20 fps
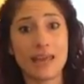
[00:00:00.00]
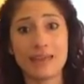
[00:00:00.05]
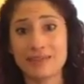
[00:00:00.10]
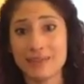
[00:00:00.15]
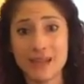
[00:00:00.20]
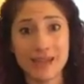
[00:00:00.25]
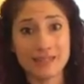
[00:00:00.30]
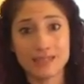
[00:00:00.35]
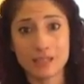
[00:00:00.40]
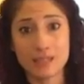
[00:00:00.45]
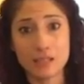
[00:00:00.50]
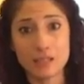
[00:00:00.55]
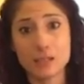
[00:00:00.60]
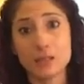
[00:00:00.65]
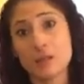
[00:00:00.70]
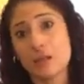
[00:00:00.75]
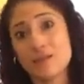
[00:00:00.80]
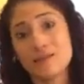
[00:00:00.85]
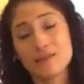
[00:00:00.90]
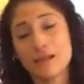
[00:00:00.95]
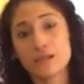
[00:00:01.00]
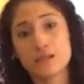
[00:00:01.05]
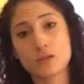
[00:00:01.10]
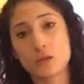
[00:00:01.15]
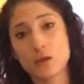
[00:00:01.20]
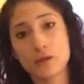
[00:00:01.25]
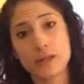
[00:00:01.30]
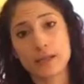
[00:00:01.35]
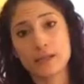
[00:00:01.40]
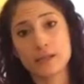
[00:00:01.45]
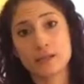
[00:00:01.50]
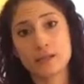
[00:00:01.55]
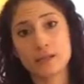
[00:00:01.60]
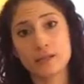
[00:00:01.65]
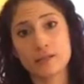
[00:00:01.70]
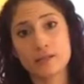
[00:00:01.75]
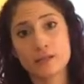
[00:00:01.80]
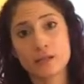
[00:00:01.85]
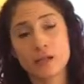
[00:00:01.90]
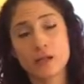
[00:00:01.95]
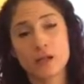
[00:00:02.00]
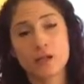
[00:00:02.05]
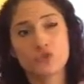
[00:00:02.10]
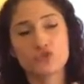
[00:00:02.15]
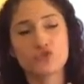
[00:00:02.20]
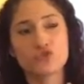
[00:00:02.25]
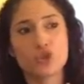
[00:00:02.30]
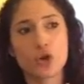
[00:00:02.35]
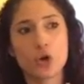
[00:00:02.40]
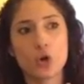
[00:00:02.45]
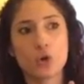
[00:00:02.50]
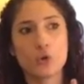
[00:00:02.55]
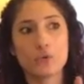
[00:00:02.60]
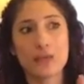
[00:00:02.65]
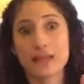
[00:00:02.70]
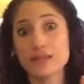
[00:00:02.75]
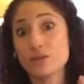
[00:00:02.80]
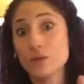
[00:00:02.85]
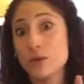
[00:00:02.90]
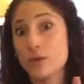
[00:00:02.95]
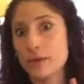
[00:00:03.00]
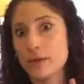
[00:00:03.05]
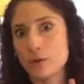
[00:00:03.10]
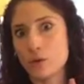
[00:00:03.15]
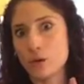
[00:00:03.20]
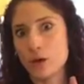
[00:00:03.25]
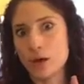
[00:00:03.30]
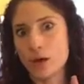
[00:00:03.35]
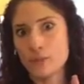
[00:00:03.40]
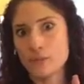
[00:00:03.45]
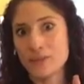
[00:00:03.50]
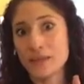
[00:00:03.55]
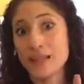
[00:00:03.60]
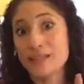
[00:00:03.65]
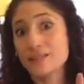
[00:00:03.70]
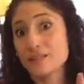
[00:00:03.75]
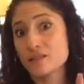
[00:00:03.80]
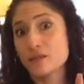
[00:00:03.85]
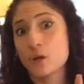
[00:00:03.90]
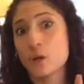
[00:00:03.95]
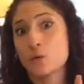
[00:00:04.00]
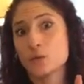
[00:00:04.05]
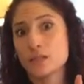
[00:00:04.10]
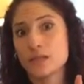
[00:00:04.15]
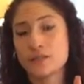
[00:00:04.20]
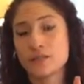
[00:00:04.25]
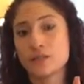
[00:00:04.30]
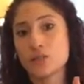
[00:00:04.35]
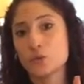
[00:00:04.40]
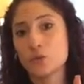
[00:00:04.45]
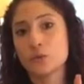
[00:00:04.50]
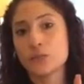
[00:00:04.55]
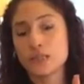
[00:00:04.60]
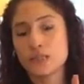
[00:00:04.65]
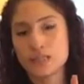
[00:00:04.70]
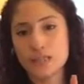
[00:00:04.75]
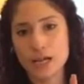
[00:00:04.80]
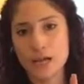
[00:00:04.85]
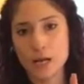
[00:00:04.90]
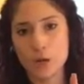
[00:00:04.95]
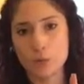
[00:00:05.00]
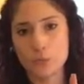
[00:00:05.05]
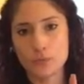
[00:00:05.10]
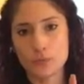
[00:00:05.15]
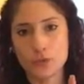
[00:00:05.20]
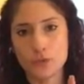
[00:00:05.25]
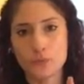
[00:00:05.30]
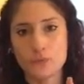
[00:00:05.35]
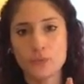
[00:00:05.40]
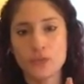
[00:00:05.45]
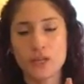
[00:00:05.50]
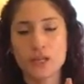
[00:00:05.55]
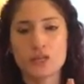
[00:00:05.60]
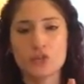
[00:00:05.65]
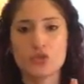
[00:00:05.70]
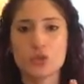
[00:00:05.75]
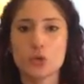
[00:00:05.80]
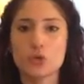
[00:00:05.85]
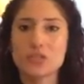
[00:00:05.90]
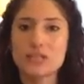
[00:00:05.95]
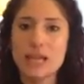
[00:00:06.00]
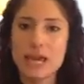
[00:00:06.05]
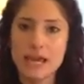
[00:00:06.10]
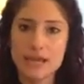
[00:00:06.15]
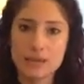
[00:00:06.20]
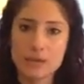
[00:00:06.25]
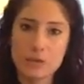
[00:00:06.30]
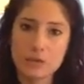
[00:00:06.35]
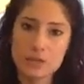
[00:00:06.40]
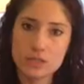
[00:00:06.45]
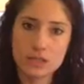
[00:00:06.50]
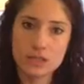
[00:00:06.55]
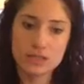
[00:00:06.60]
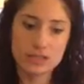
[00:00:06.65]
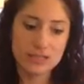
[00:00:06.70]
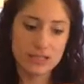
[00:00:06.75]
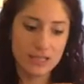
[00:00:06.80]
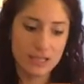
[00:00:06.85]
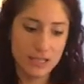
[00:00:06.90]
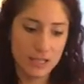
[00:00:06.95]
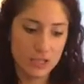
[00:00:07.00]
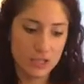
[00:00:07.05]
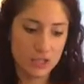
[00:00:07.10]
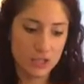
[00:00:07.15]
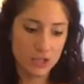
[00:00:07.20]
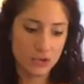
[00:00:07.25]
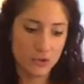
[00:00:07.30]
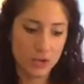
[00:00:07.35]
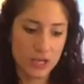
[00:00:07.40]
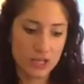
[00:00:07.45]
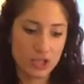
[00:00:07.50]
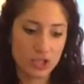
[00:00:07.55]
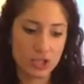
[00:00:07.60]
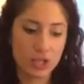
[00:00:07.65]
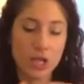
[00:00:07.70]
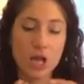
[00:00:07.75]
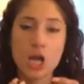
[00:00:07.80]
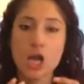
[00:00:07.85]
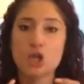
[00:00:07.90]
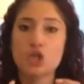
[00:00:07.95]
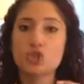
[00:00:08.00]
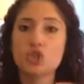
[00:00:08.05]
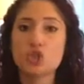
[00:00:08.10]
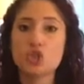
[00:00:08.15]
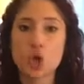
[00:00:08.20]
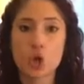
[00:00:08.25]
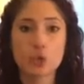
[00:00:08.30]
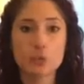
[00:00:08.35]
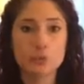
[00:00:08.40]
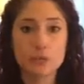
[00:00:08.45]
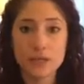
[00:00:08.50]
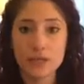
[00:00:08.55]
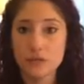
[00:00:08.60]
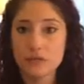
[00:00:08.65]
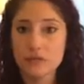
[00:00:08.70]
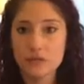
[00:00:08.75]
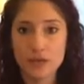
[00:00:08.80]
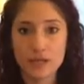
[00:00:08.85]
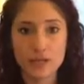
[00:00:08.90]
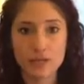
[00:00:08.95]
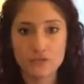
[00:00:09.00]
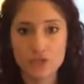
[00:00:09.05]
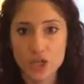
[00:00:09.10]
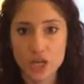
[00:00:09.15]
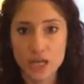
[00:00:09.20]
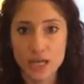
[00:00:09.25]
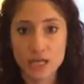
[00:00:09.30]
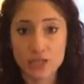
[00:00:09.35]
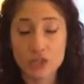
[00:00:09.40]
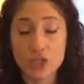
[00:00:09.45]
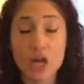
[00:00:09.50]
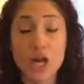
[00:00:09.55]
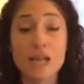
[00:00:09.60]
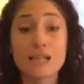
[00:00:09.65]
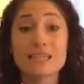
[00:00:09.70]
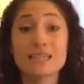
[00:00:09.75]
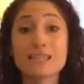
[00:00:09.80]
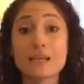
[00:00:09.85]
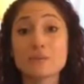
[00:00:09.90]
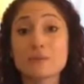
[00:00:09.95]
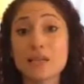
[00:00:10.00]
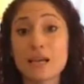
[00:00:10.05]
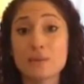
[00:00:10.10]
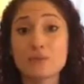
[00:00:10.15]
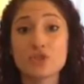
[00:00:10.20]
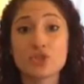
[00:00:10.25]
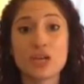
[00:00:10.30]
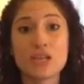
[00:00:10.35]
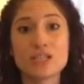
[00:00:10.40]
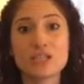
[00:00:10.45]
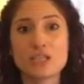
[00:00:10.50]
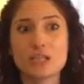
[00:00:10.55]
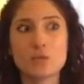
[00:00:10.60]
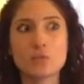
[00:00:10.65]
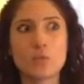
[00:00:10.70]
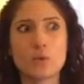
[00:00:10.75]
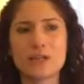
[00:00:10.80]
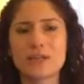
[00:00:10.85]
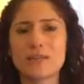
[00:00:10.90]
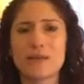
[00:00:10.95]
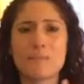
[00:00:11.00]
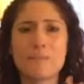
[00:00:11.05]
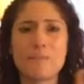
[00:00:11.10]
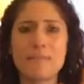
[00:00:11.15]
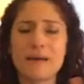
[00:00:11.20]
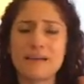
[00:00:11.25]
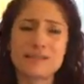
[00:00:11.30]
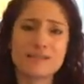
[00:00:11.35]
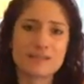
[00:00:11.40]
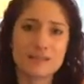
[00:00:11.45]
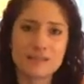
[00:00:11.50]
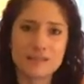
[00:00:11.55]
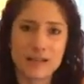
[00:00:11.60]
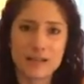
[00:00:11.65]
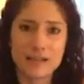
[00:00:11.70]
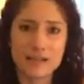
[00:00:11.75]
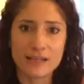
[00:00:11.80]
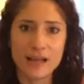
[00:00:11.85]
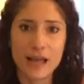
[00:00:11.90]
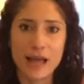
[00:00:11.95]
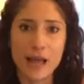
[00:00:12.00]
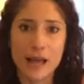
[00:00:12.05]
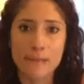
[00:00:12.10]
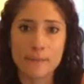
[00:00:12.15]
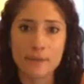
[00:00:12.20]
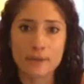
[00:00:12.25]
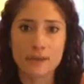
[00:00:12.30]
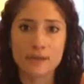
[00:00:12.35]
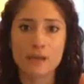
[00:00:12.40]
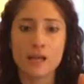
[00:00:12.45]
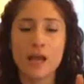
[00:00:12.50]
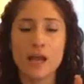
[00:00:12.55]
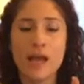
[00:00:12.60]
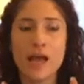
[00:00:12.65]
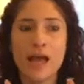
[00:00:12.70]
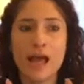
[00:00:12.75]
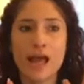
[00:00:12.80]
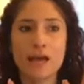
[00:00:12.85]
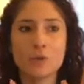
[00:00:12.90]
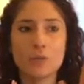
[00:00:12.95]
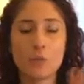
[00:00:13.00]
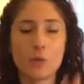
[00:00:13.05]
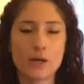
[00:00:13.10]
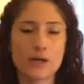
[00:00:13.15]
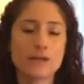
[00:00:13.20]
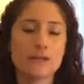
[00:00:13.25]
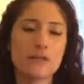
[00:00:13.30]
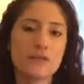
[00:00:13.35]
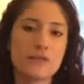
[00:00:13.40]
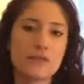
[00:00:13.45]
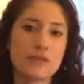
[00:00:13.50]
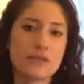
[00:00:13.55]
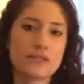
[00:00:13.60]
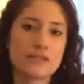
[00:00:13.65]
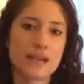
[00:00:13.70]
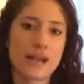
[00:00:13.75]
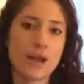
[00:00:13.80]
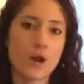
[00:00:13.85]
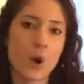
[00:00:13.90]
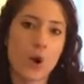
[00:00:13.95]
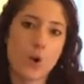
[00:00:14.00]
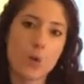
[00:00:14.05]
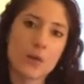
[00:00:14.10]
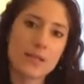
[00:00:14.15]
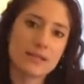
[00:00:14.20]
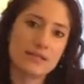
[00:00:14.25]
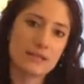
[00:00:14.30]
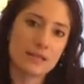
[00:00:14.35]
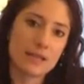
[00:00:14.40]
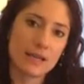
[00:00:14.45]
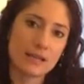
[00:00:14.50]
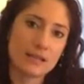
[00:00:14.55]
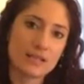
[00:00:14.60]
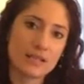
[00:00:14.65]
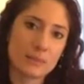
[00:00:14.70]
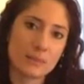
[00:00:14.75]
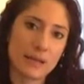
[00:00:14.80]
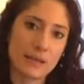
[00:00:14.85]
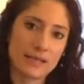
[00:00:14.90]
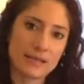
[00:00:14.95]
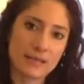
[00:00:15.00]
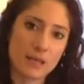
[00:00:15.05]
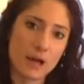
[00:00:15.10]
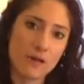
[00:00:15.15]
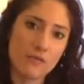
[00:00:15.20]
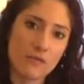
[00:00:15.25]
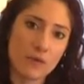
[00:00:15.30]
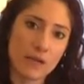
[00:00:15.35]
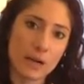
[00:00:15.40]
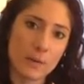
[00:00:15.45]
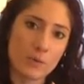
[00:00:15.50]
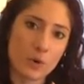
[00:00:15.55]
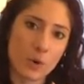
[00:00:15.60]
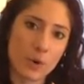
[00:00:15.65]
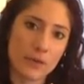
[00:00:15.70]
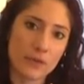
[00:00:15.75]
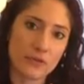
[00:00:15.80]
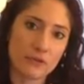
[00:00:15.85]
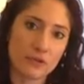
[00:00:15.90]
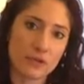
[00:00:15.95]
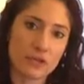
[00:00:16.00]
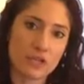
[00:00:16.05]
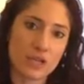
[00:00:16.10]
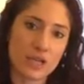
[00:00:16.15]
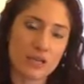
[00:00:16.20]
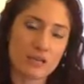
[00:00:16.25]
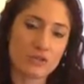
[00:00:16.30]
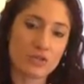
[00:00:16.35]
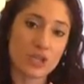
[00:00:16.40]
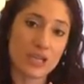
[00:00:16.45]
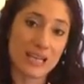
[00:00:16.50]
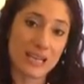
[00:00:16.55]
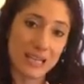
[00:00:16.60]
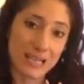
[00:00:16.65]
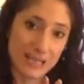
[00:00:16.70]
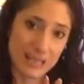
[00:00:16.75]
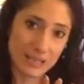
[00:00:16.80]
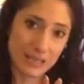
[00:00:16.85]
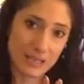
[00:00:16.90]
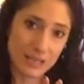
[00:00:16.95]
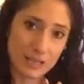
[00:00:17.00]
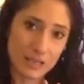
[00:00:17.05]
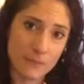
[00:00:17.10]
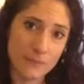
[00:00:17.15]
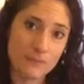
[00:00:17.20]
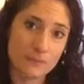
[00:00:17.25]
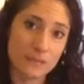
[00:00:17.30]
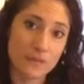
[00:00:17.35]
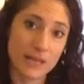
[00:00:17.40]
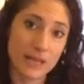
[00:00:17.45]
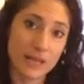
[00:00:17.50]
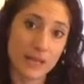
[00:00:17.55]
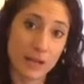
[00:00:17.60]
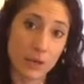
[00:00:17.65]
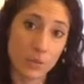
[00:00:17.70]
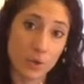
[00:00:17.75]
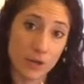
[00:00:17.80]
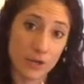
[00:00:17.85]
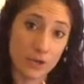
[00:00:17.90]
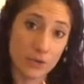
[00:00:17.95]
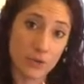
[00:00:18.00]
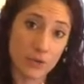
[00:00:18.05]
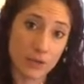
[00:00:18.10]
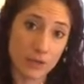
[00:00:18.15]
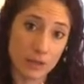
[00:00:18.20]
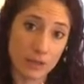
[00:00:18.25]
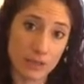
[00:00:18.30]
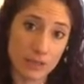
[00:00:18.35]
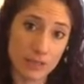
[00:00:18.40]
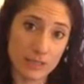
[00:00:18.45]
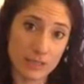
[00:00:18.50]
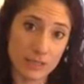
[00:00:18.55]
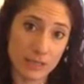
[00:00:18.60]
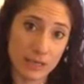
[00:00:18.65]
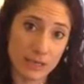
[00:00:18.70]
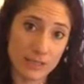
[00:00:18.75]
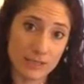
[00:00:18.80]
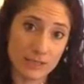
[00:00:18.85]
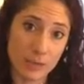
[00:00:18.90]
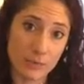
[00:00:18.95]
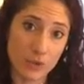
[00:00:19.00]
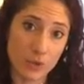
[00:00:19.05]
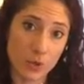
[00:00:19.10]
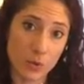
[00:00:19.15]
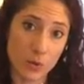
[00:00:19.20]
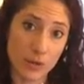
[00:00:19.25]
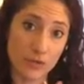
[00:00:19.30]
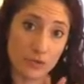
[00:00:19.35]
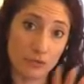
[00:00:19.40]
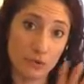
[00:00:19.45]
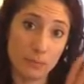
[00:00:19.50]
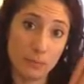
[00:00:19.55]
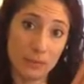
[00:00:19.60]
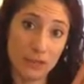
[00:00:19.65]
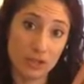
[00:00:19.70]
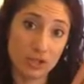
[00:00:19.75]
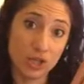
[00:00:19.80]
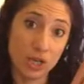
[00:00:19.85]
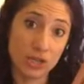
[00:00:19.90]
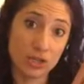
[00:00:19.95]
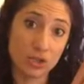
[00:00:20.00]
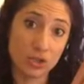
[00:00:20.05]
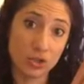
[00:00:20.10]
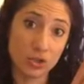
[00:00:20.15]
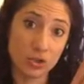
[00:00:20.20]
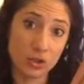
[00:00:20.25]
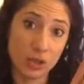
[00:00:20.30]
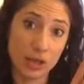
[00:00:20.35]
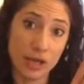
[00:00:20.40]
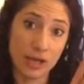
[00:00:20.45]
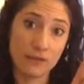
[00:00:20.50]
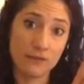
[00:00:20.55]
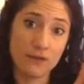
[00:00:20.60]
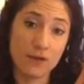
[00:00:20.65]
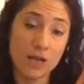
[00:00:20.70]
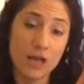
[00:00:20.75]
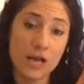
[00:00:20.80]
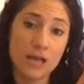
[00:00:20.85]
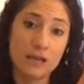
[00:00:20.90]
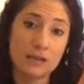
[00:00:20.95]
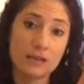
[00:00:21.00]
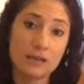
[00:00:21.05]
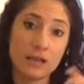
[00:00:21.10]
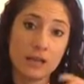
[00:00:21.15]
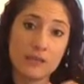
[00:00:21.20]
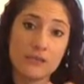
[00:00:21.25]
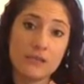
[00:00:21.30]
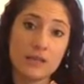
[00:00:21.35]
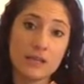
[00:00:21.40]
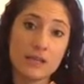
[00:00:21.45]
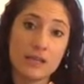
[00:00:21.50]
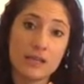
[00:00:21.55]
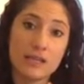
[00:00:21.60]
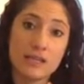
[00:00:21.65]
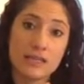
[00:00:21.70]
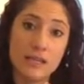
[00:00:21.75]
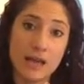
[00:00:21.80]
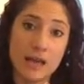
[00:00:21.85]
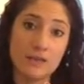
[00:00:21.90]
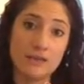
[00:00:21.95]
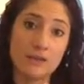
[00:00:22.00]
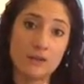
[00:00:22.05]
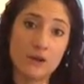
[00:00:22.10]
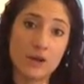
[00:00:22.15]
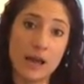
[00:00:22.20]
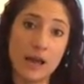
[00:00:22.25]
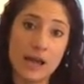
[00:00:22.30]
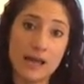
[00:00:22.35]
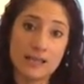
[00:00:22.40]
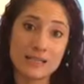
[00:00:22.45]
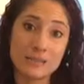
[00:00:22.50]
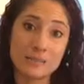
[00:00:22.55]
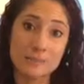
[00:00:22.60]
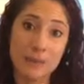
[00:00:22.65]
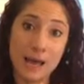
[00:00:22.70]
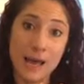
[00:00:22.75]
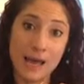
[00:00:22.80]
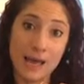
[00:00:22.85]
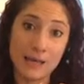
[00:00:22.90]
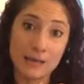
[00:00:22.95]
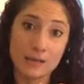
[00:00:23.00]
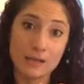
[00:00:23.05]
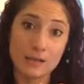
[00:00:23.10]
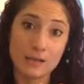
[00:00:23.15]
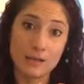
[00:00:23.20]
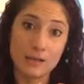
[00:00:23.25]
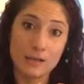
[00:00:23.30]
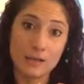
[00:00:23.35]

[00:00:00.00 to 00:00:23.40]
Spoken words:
that's it. That's all that it is. So that's all that's the only thing you'll need to help you. So take those things into consideration. Don't be afraid of change. Sometimes change is one of the best things that can happen. And one of the things that I always think to myself when I'm going through a change is, and I want you to think this the next time you're going through a big change in your life, nothing is ever as bad